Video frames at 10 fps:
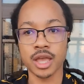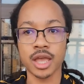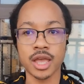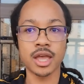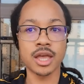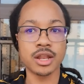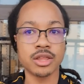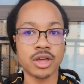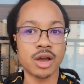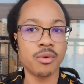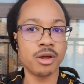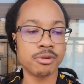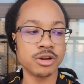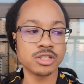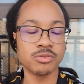and that one
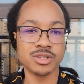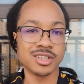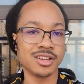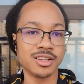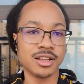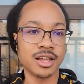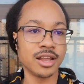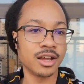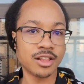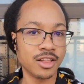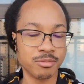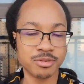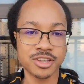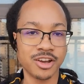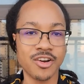person was in a, in a club.
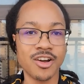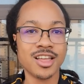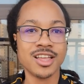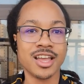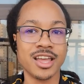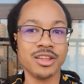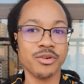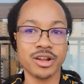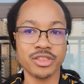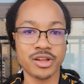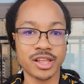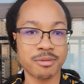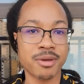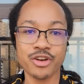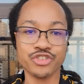So, and they were, they're like a
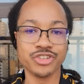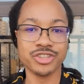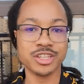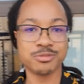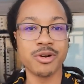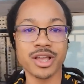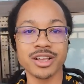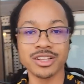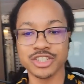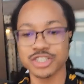manager, and they spoke English.